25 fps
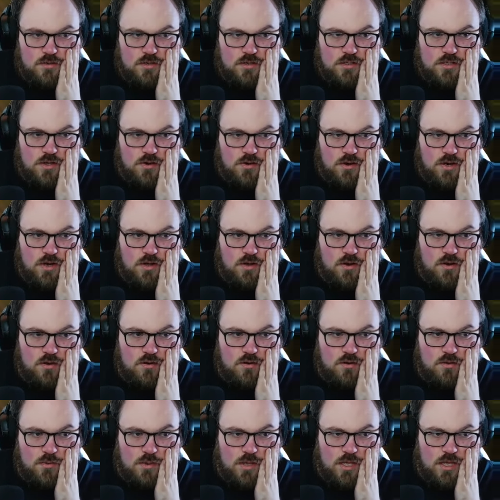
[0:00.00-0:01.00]
because they're going to
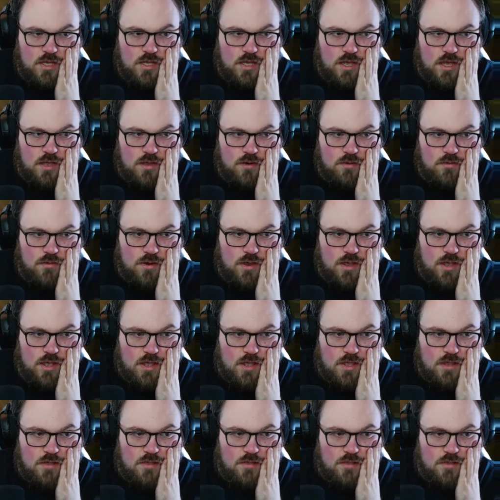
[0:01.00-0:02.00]
Uro again,
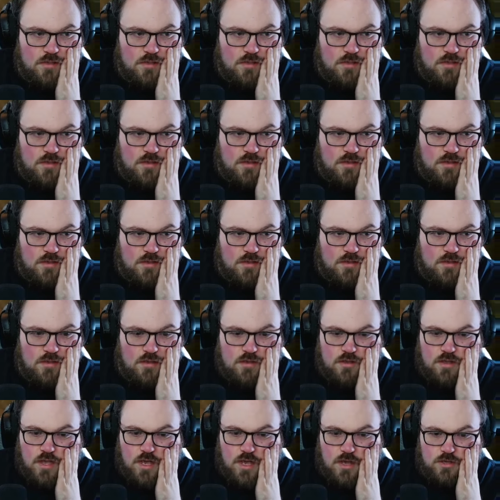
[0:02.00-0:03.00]
right?
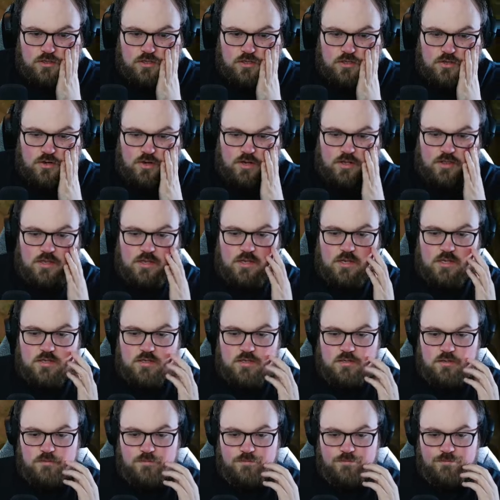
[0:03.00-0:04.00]
Yeah, I should target
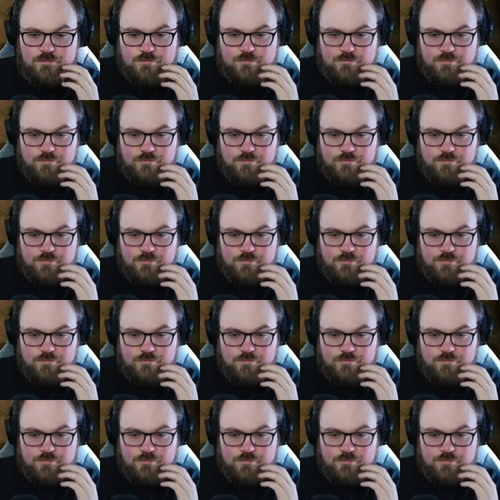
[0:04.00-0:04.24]
this.